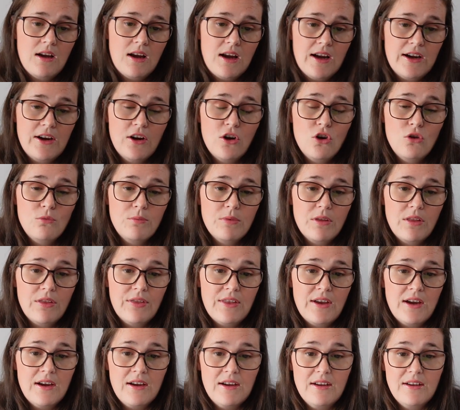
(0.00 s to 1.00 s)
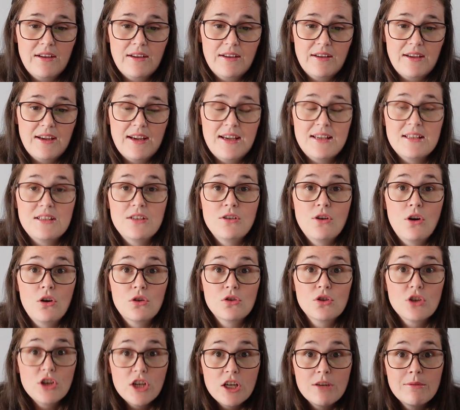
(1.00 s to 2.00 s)
I hope that is
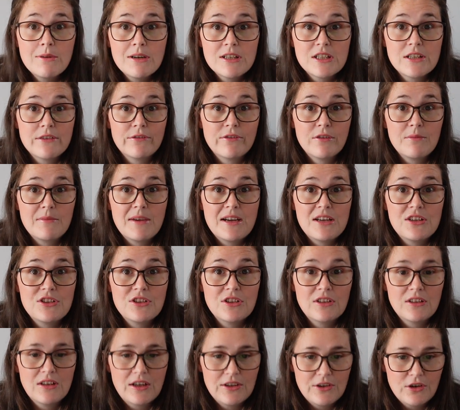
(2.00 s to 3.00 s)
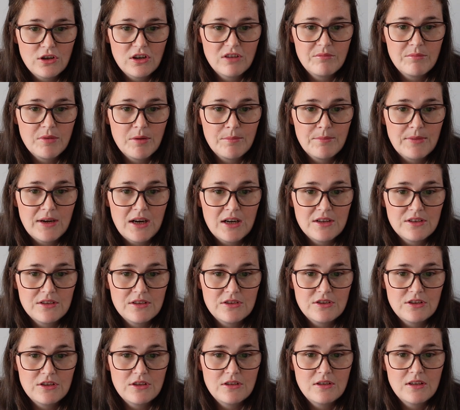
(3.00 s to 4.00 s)
not too much information. I know I
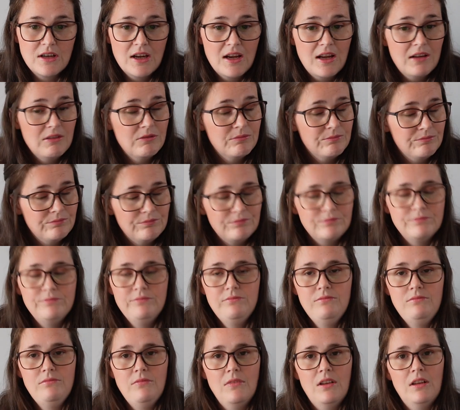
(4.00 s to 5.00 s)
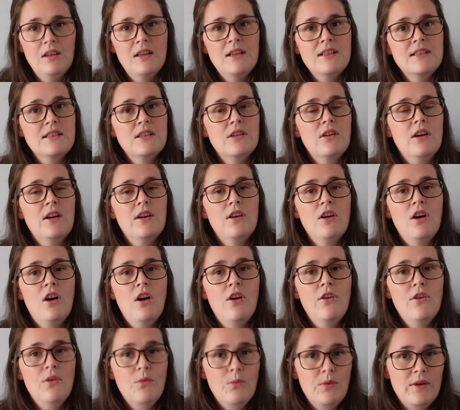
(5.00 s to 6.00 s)
bombarded you. Let's crack
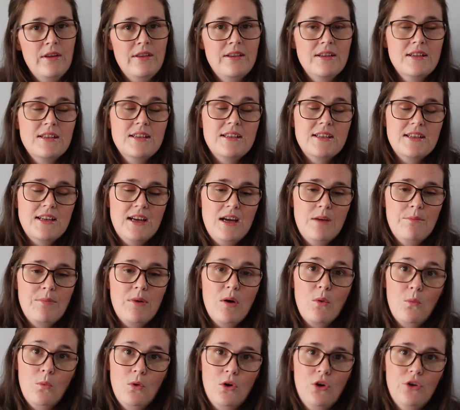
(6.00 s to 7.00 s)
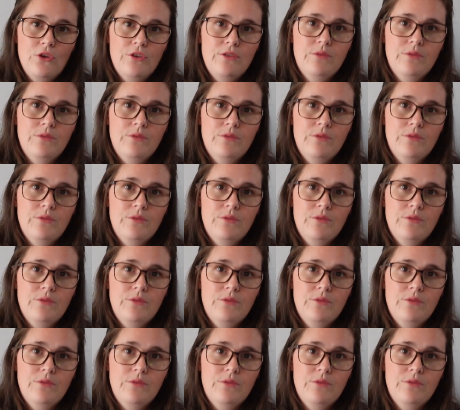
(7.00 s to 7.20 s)
on with step one.